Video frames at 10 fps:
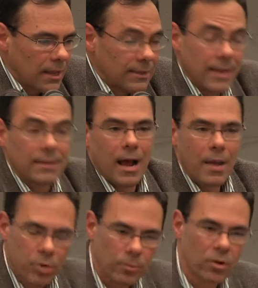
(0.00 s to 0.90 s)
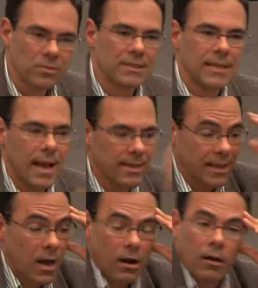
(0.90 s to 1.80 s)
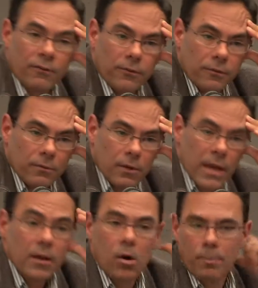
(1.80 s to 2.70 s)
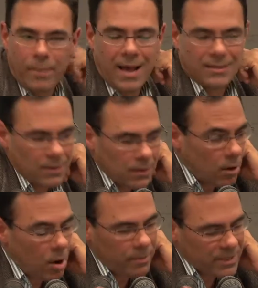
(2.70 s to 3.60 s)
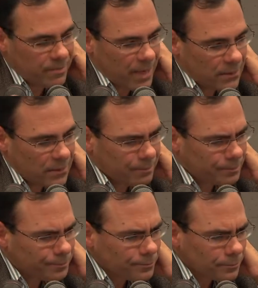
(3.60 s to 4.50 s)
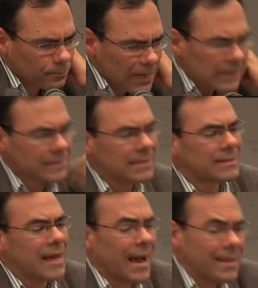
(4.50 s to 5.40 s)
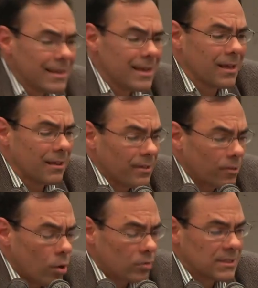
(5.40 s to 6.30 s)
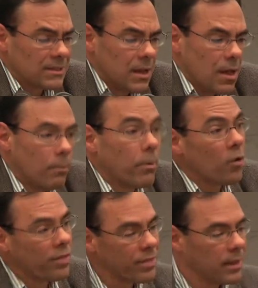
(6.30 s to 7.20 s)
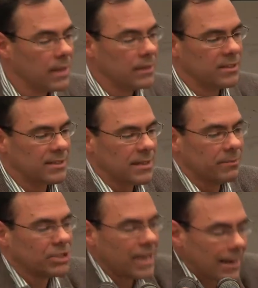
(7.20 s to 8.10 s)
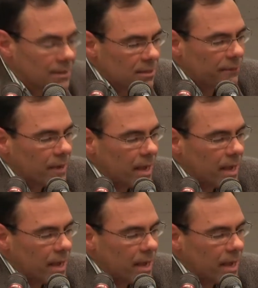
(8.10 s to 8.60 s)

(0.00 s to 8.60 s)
Then I propose the idea of encompassment. This idea denotes both the subjective